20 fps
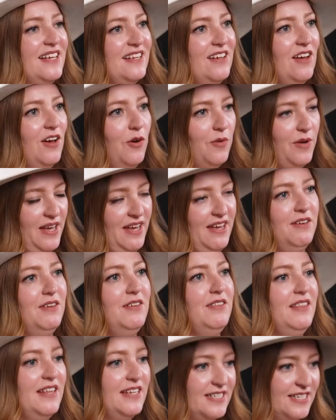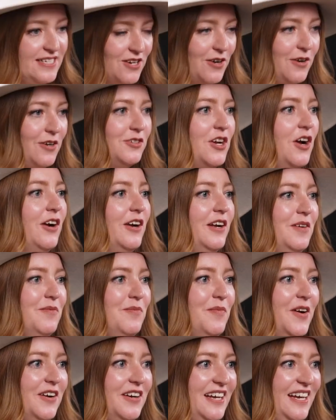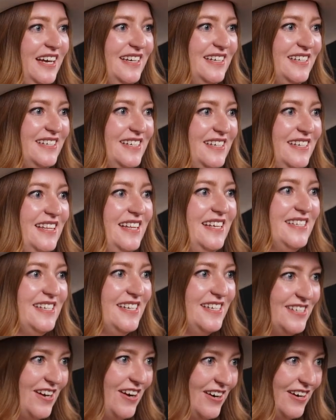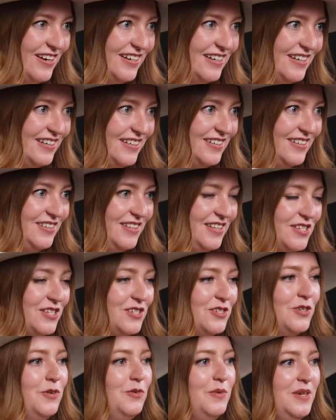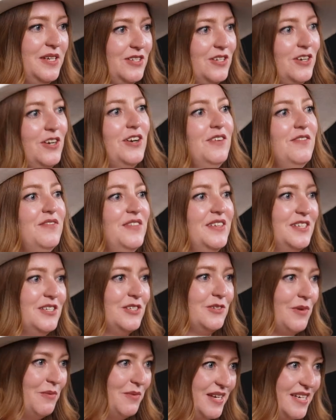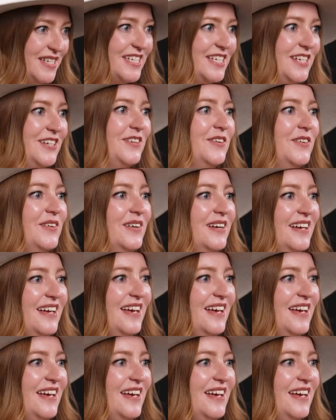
okay, this is our target market. This is who we serve. This is what we do.